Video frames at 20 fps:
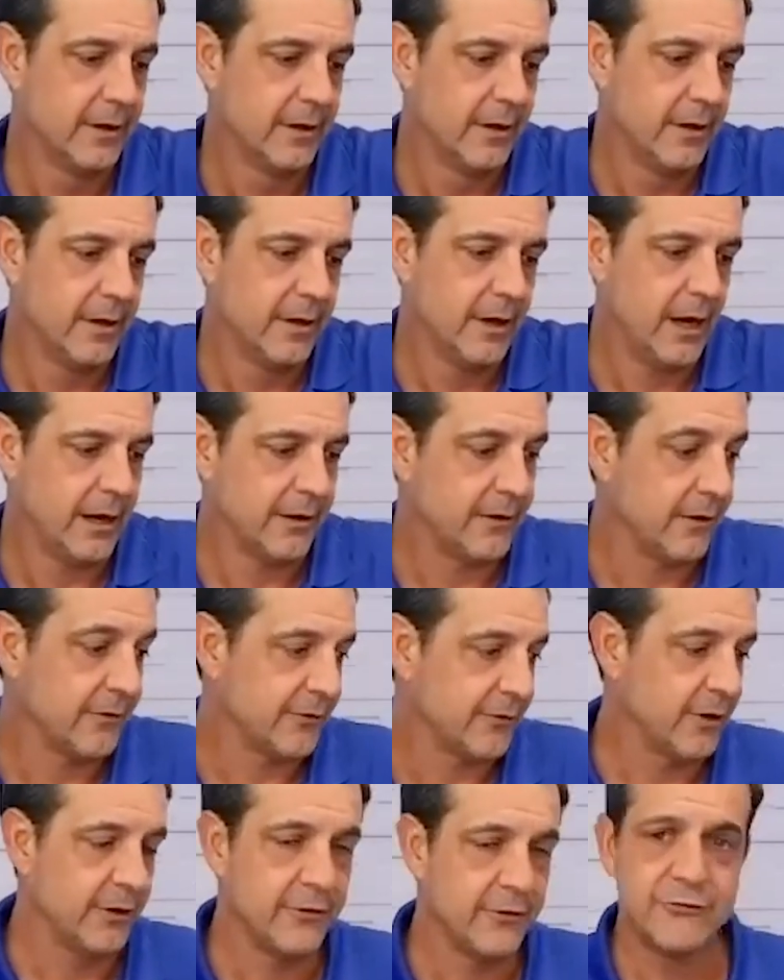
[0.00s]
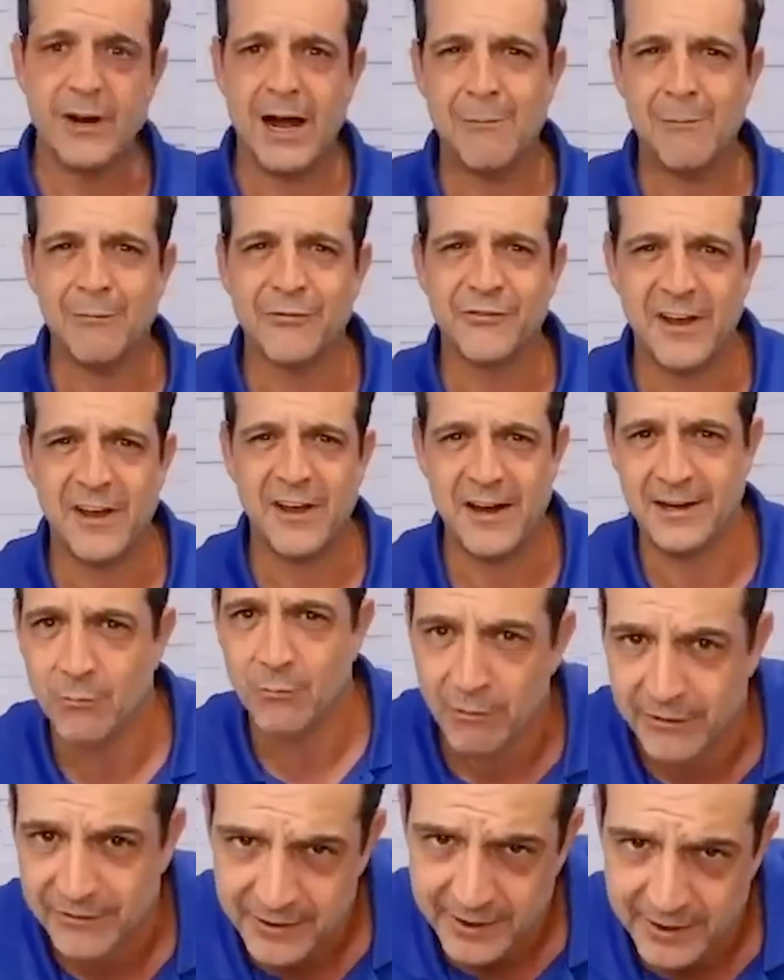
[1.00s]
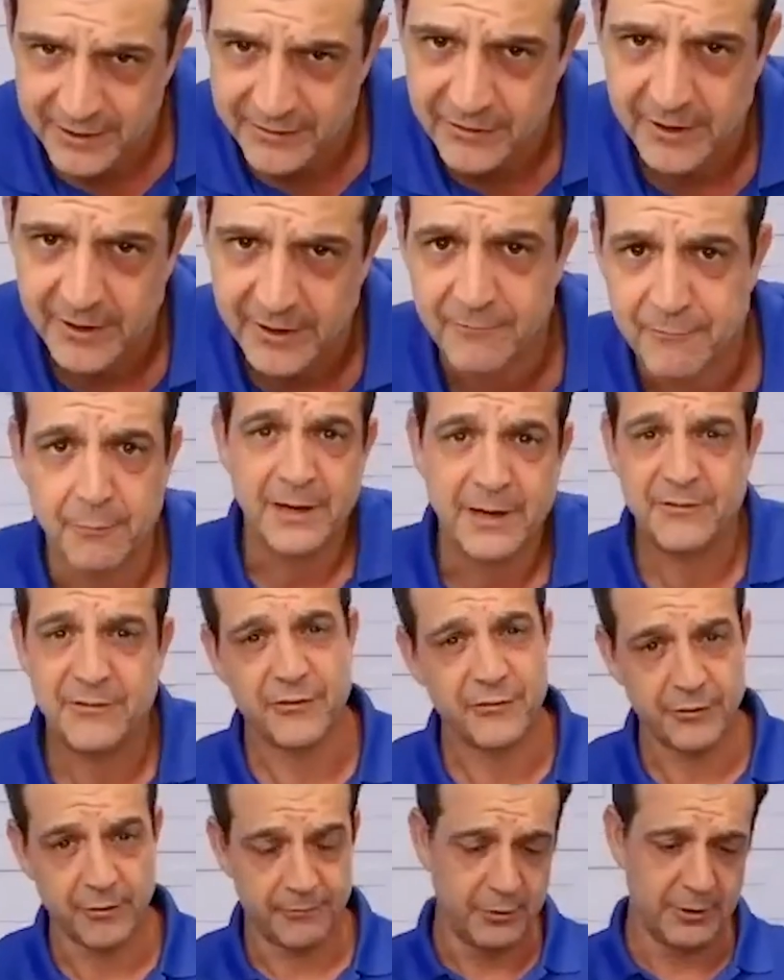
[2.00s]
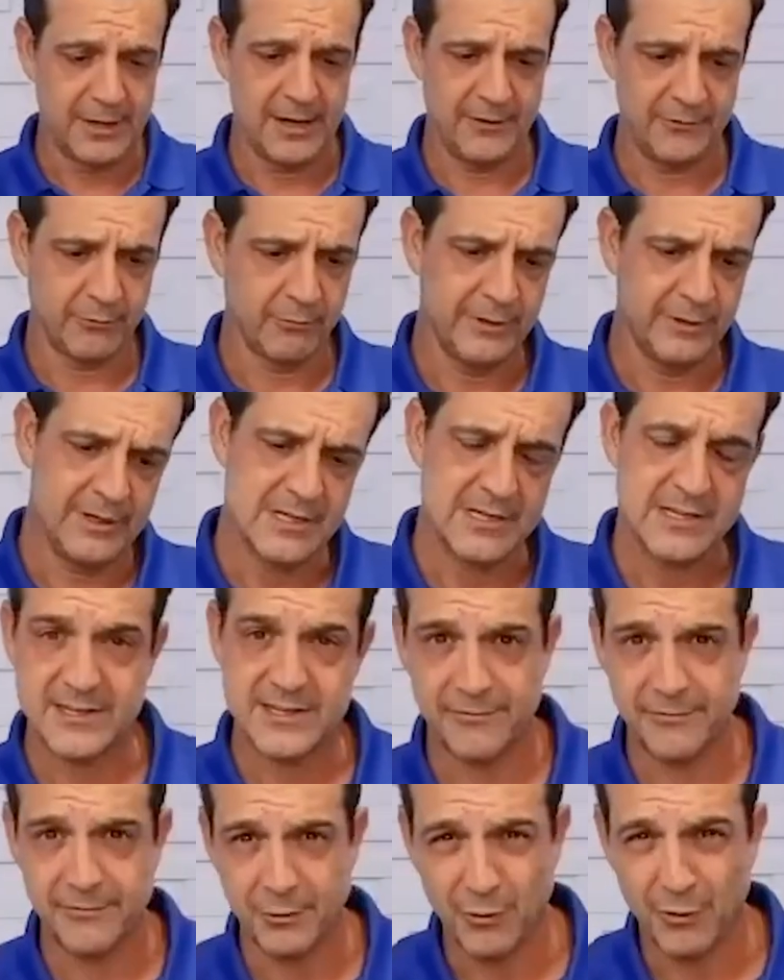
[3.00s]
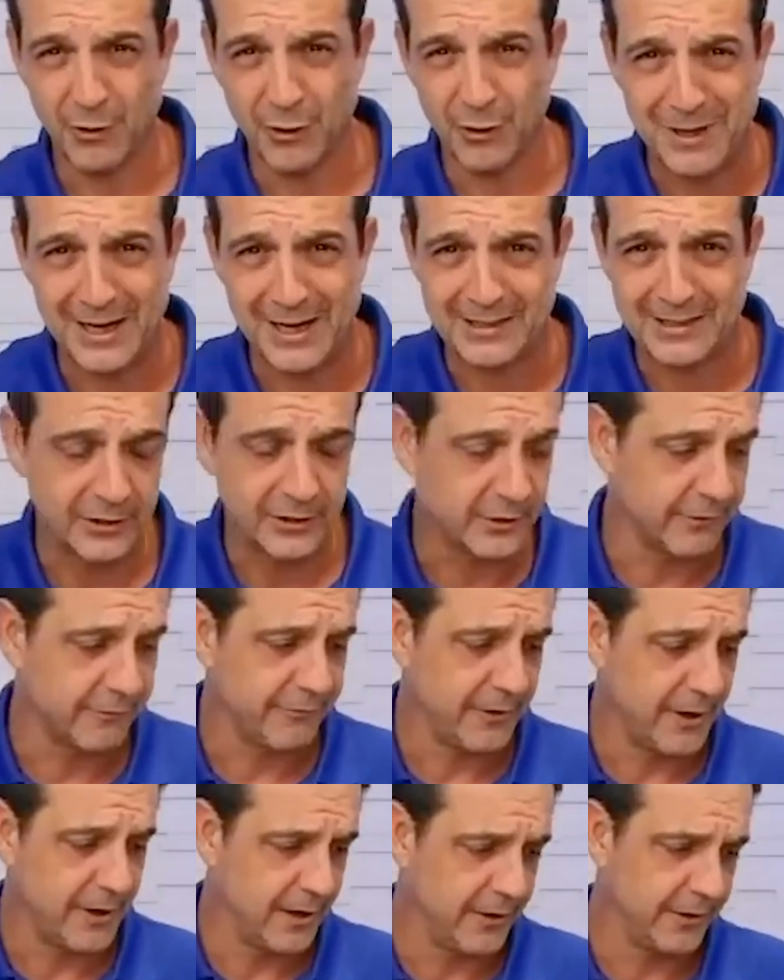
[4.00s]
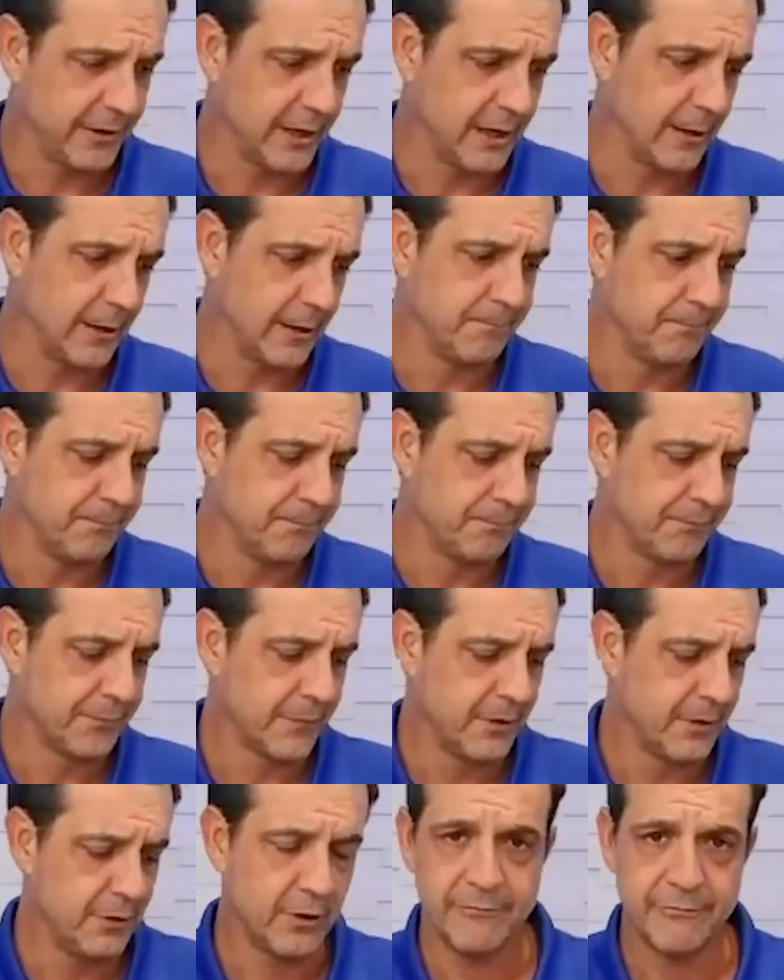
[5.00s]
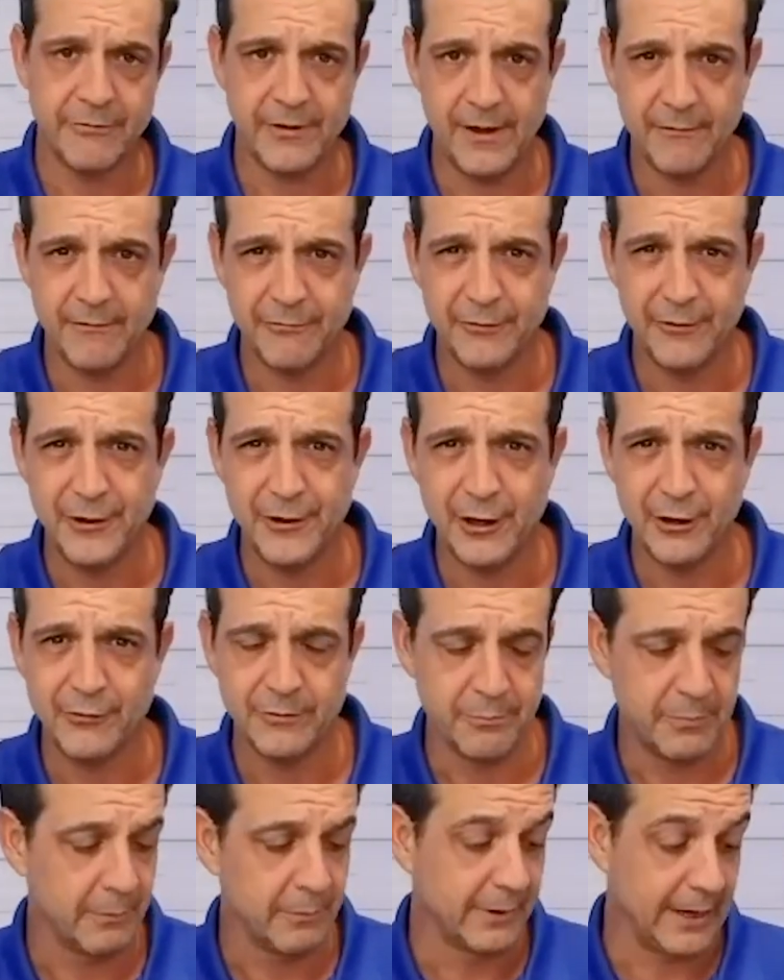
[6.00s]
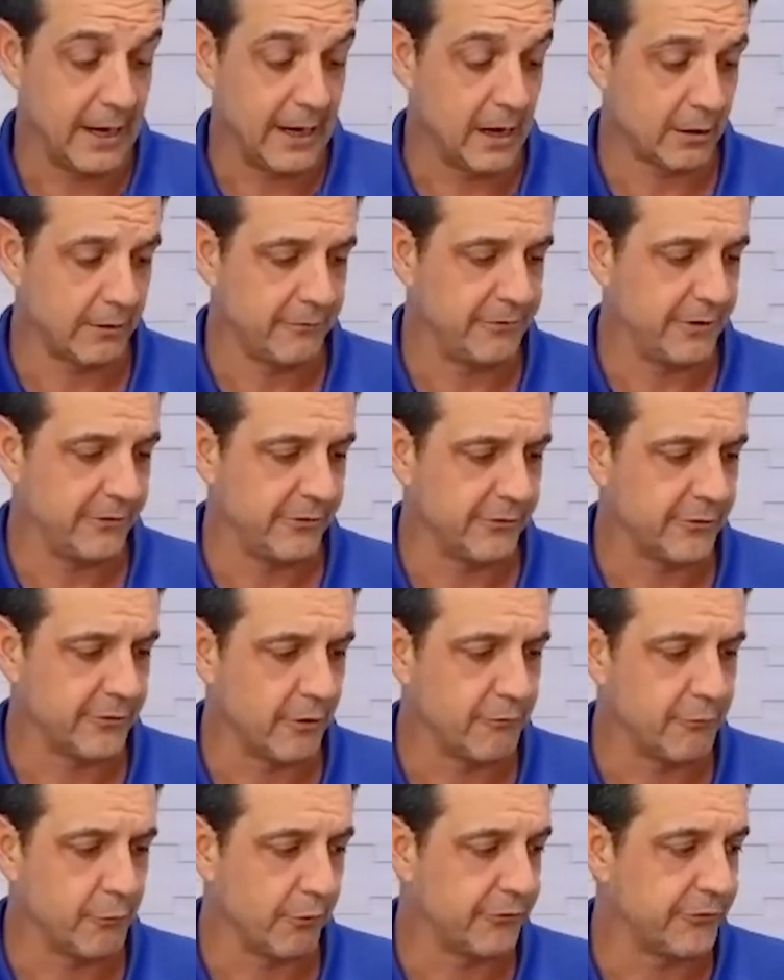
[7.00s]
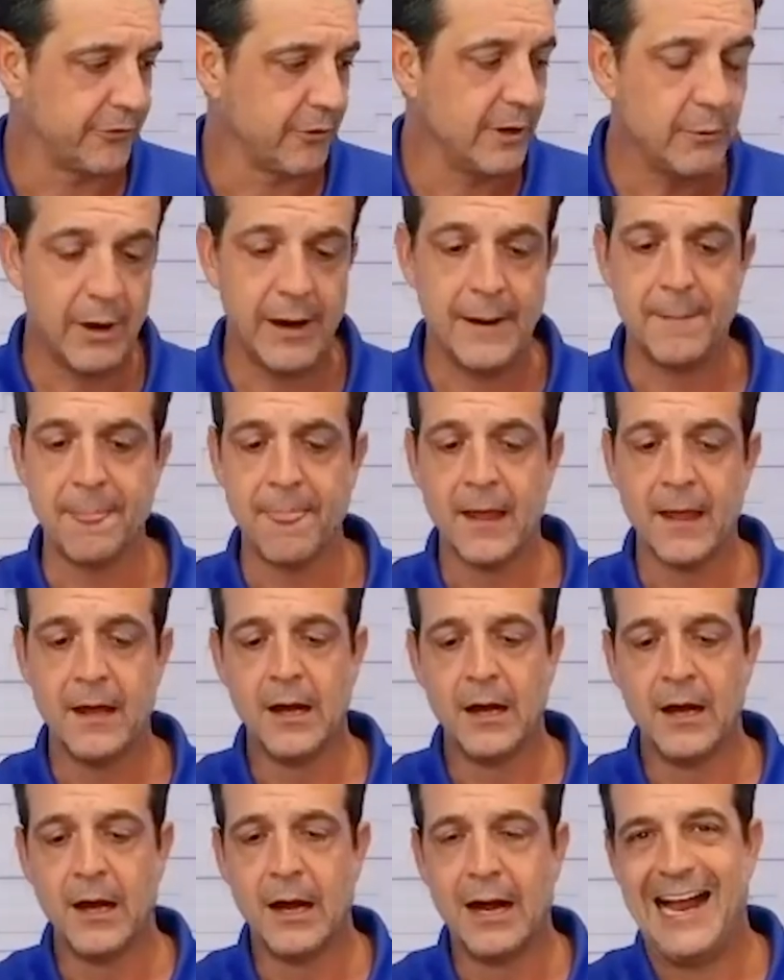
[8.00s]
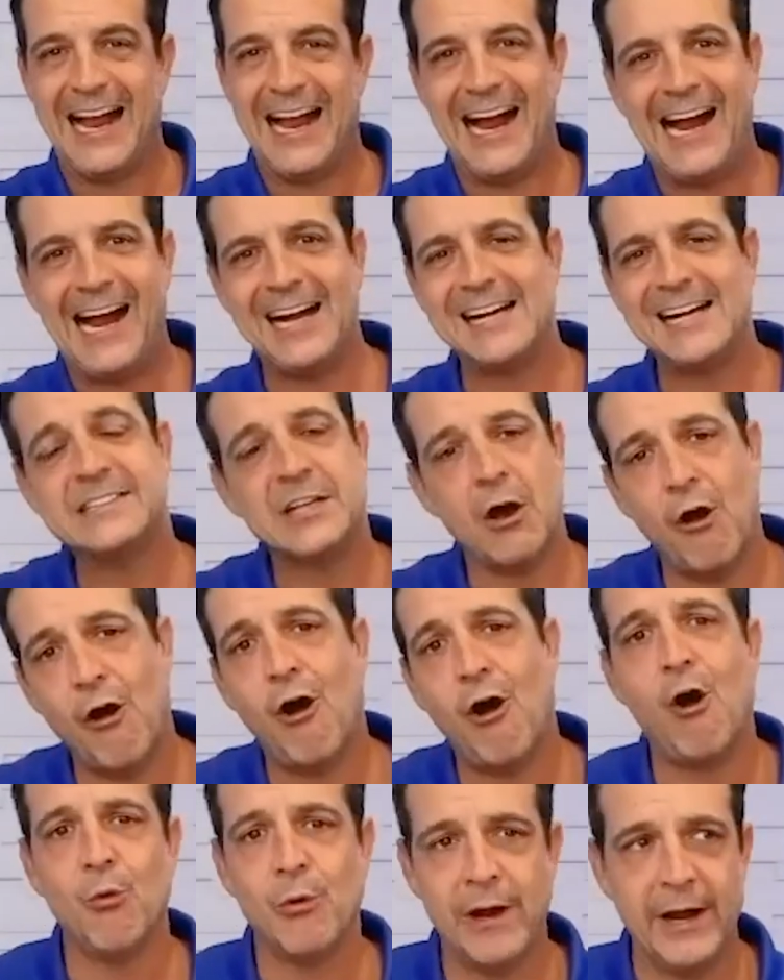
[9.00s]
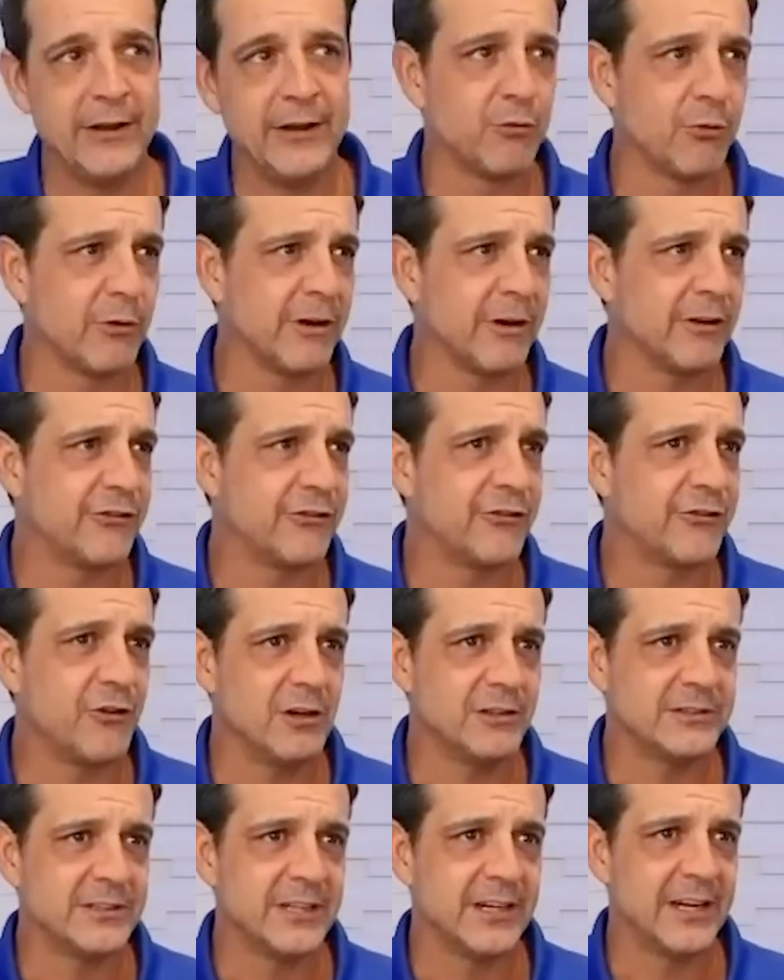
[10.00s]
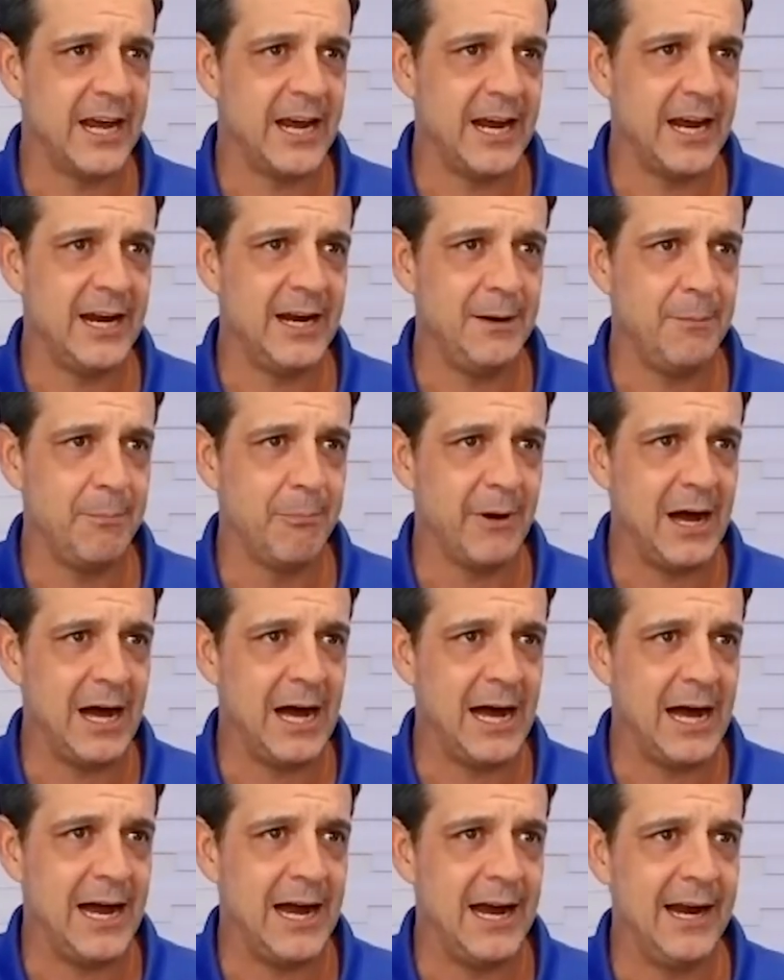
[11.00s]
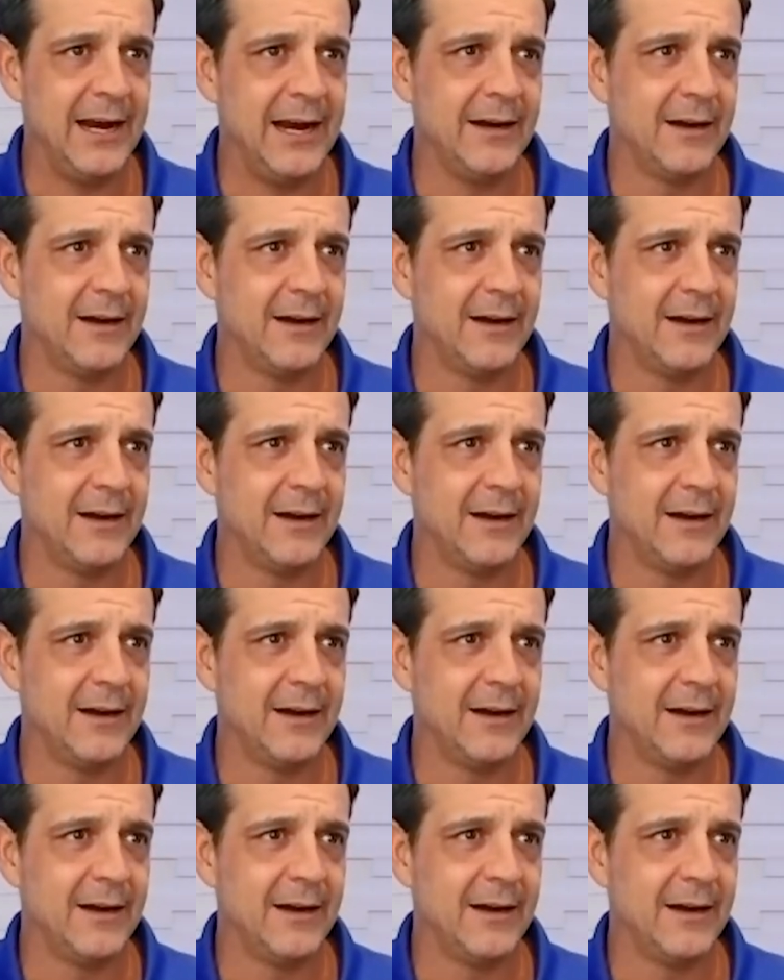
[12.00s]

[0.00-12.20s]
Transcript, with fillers: uh, does a good job of citing where he's getting his information. So if you guys are reading this stuff and you want to look back there, you can find uh, you can find the footnotes, bibliographies, and so forth. So anyway, as always, we're going to start today by